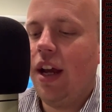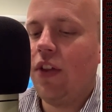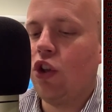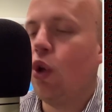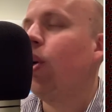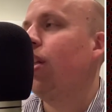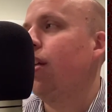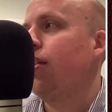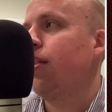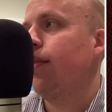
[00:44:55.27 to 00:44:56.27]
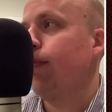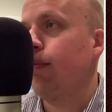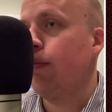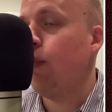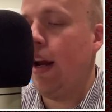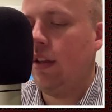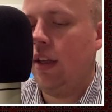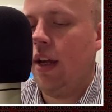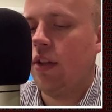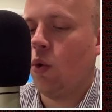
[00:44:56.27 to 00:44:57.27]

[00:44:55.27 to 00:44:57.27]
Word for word: And they're doing this, frankly,